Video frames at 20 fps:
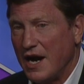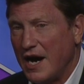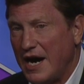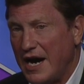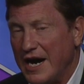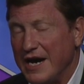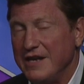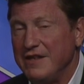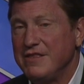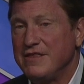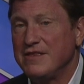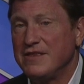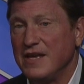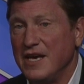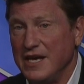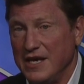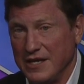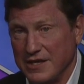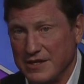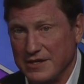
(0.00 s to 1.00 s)
I
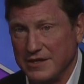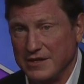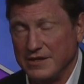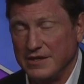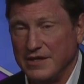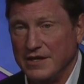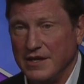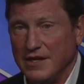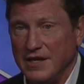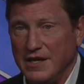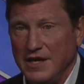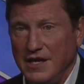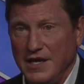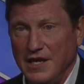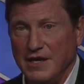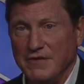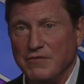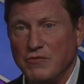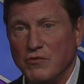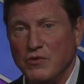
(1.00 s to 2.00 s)
think
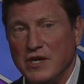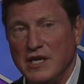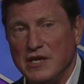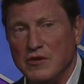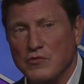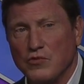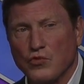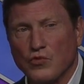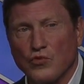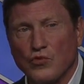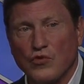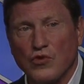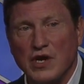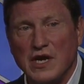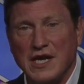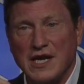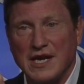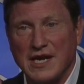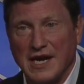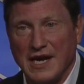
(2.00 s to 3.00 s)
if we
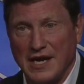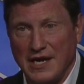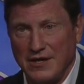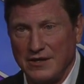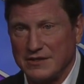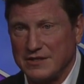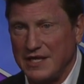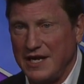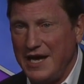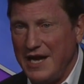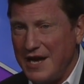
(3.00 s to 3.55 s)
wring out